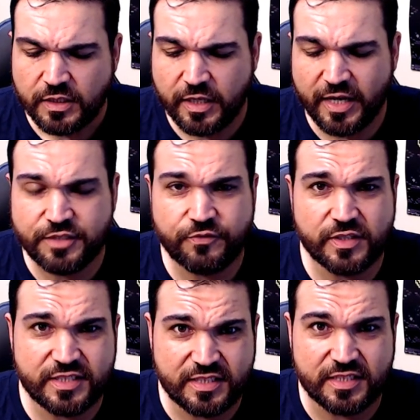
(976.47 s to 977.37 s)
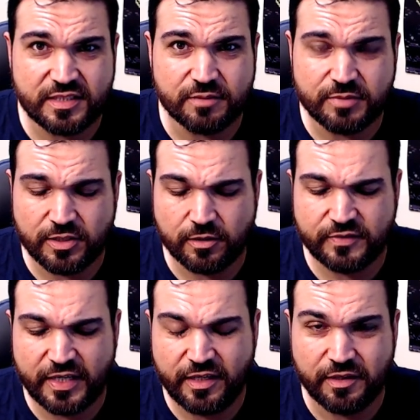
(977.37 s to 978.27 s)
Now as for the sticks
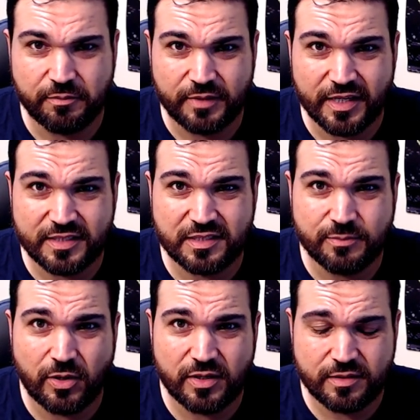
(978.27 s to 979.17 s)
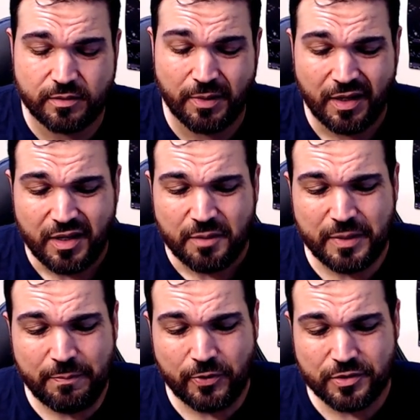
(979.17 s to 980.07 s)
themselves, how you can customize them,
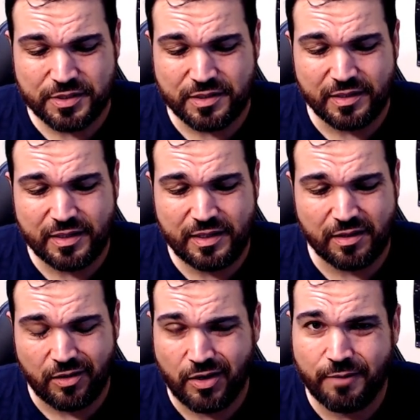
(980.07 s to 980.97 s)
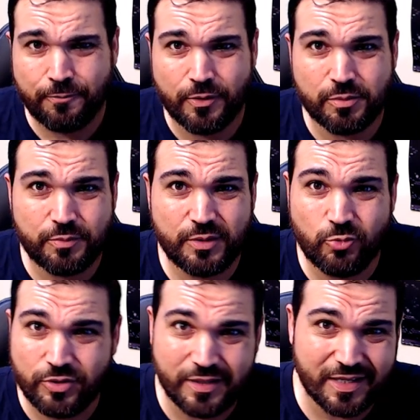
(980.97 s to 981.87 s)
me personally, I probably
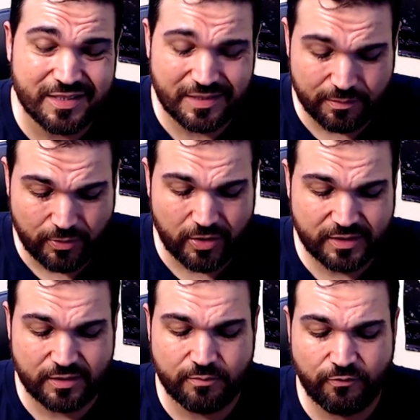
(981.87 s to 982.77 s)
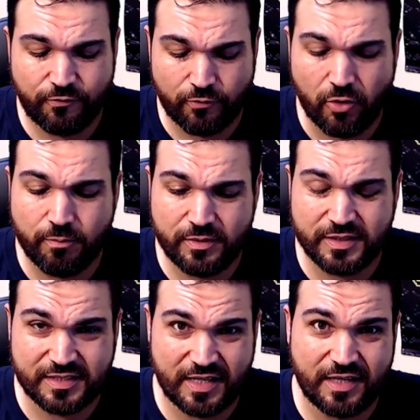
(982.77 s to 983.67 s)
wouldn't customize them from
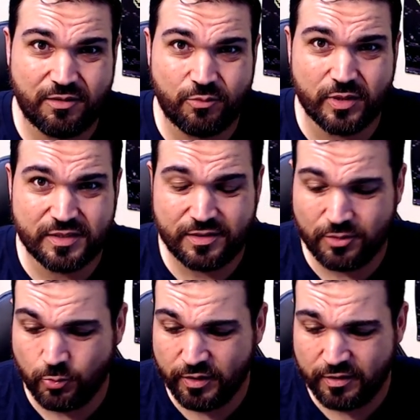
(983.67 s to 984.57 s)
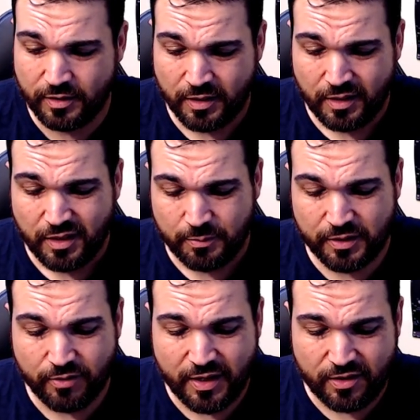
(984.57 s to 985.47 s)
the standard ones that are with it, but
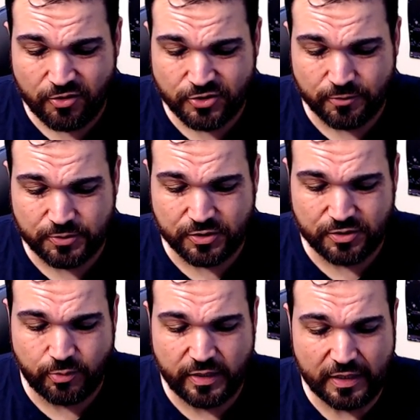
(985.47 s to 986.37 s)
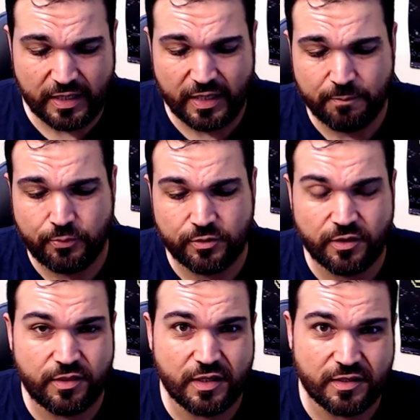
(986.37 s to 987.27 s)
there are those options where you can put
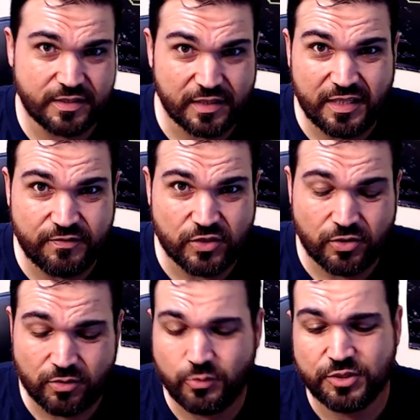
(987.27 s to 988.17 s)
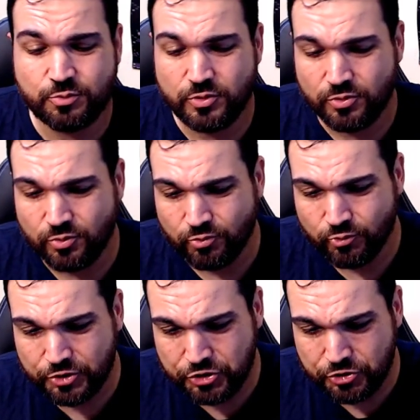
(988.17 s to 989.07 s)
the thicker sleeves on it, which will
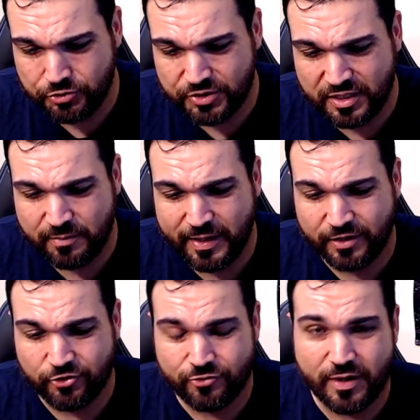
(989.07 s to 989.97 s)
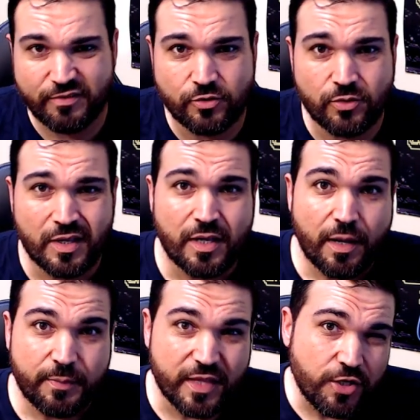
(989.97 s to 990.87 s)
reduce the amount of travel,
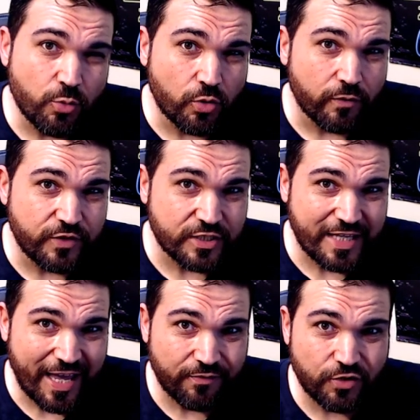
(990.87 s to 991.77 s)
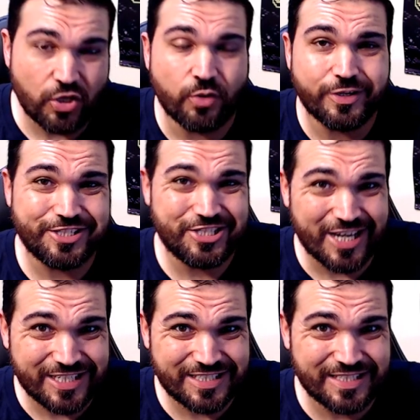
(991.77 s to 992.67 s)
but then you would obviously have to go and
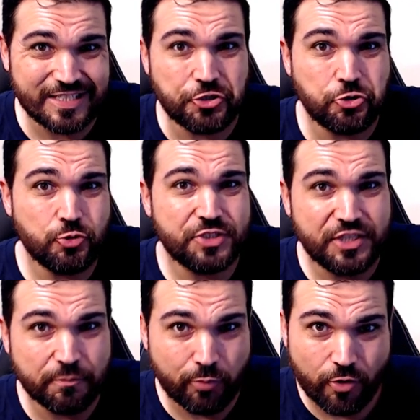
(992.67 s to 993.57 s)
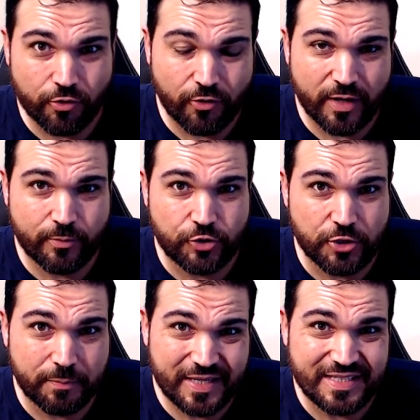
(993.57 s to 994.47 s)
adjust it using the program on
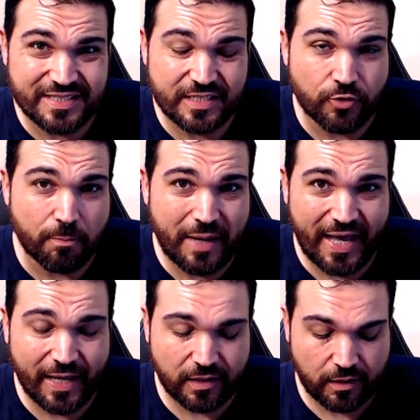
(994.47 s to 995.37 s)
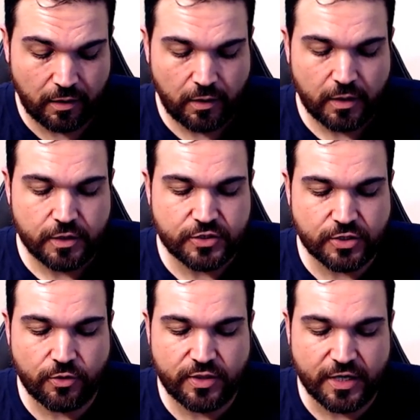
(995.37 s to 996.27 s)
your PC or Mac
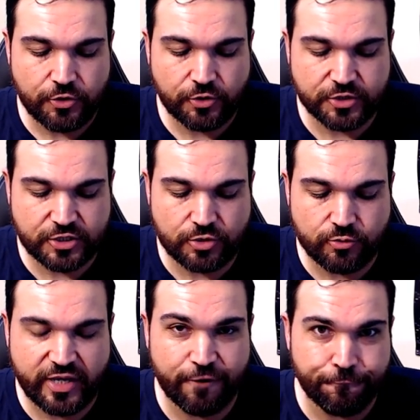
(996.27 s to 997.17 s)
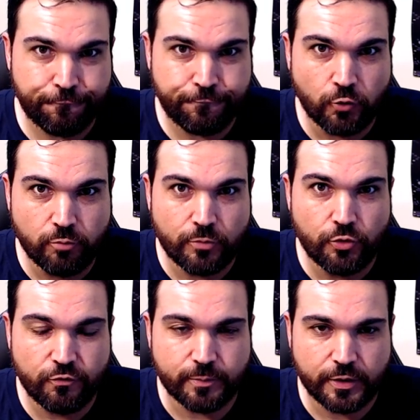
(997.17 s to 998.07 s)
so that you could still get full
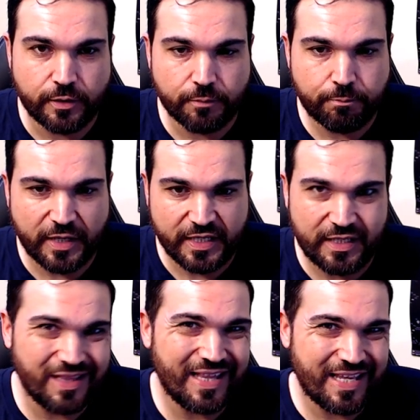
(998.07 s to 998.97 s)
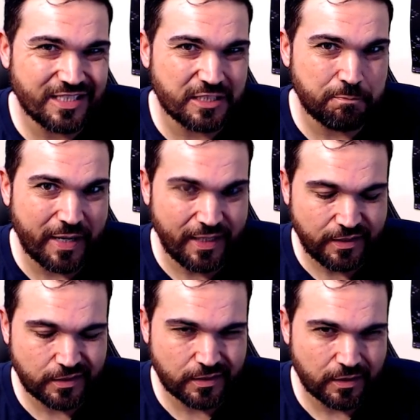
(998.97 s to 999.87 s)
movement, but in less
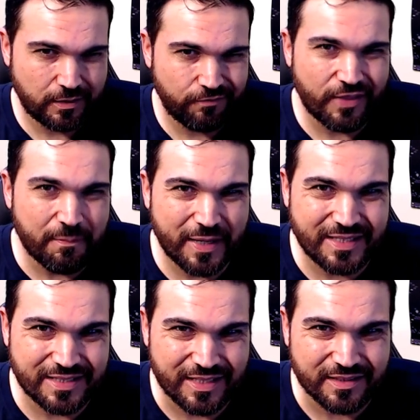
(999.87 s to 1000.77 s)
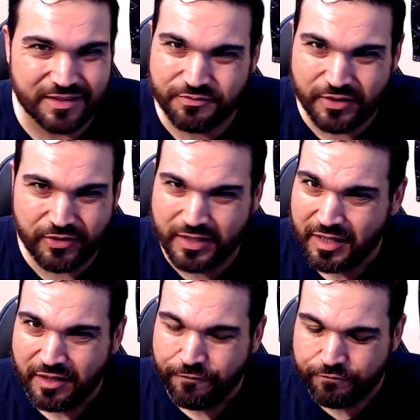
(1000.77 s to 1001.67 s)
space. If that makes sense, it's very
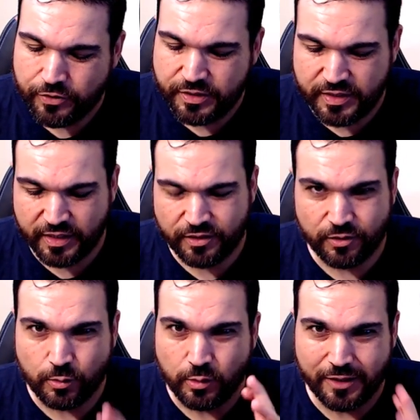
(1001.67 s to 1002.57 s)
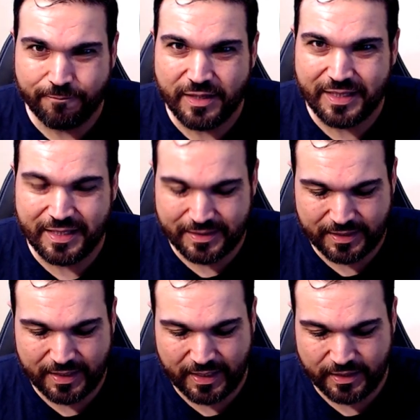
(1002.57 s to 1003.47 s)
very technical and I'm going to get
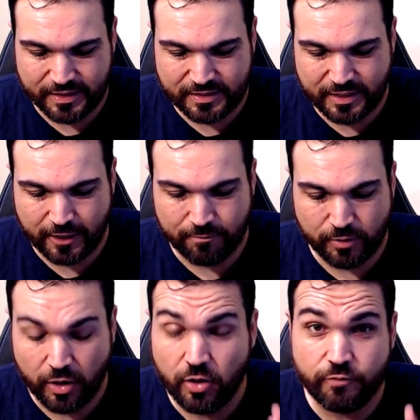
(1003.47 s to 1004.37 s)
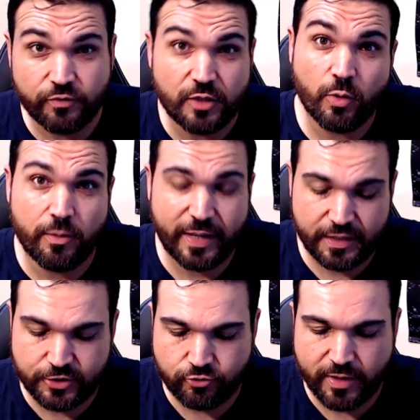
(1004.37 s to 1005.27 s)
to that in a second, but I hopefully won't
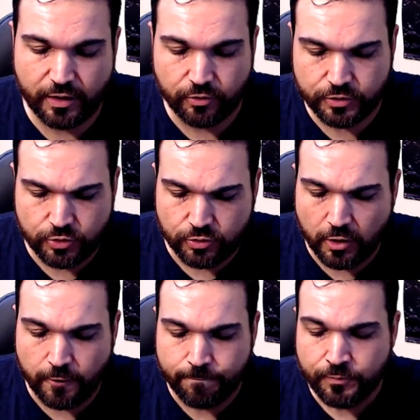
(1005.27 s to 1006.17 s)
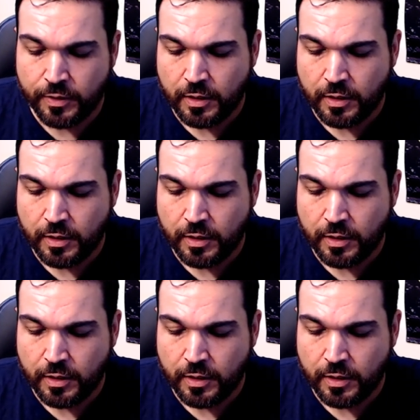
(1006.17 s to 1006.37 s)
make this drag on too long.